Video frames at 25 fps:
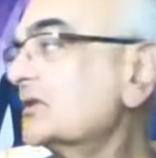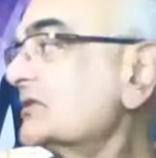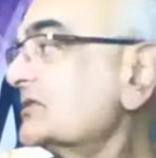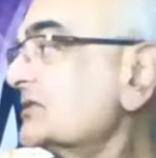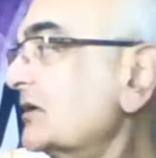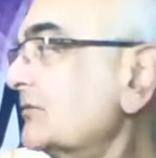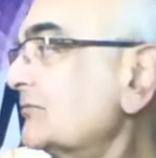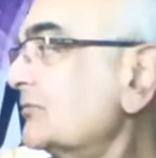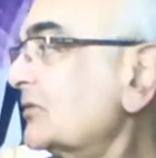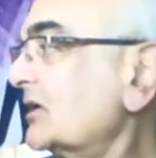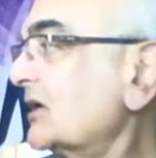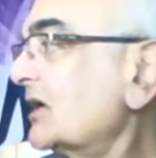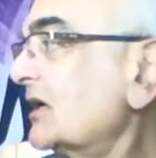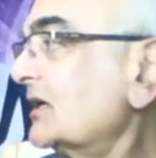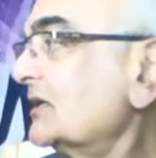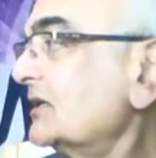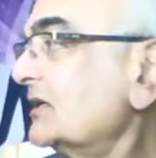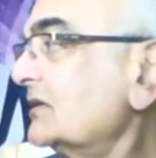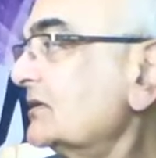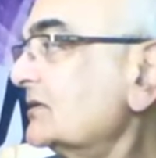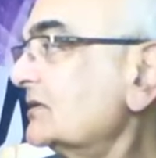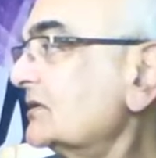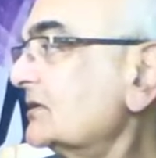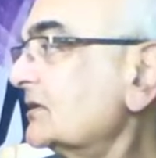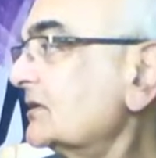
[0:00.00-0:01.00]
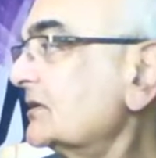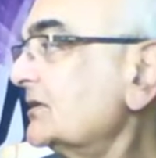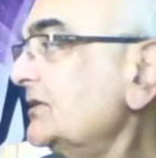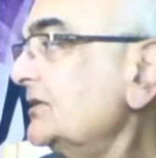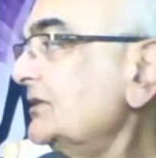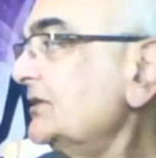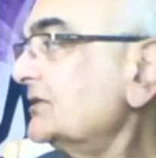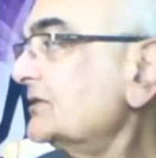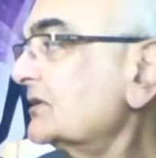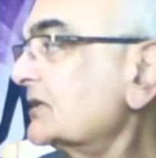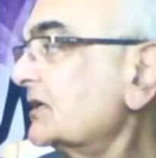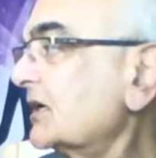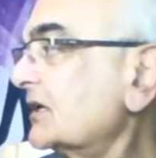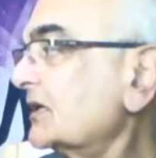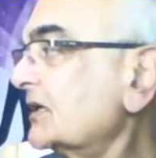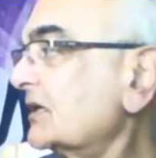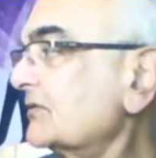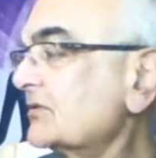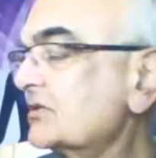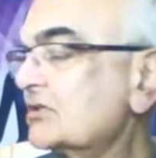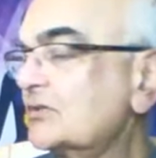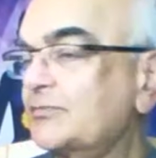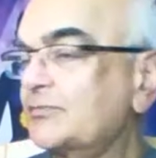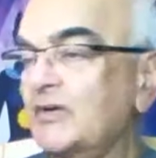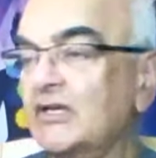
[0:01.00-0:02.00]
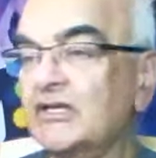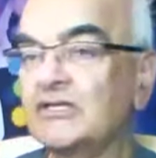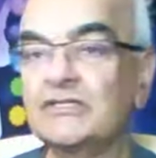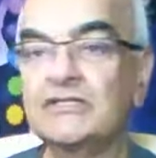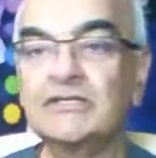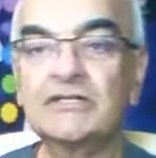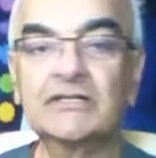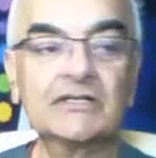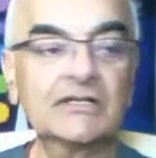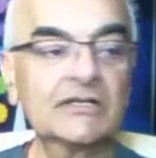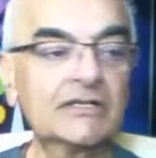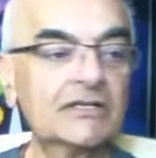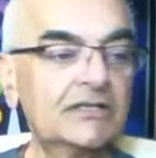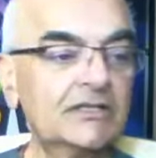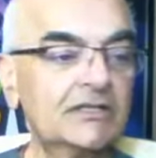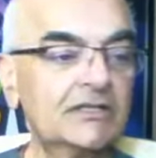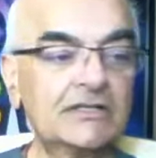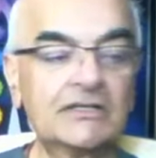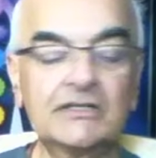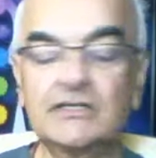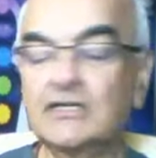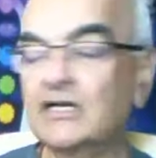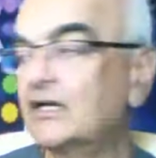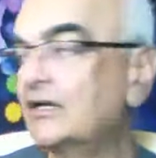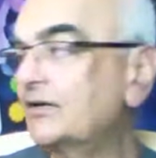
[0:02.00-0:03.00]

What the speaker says: For example, I need a heater. I have a space heater here.